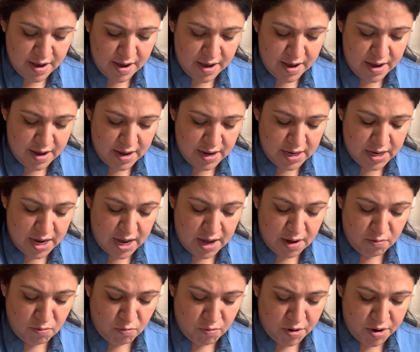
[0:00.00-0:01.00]
in
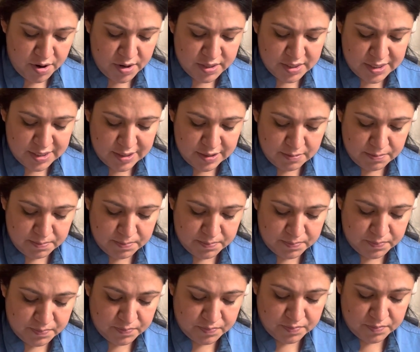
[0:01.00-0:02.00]
outwards
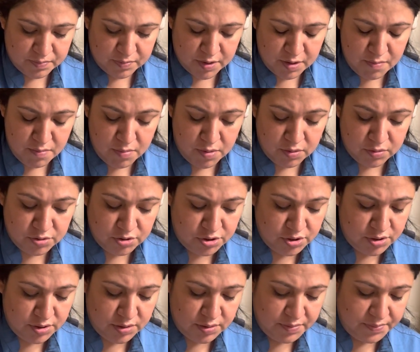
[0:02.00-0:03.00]
motion.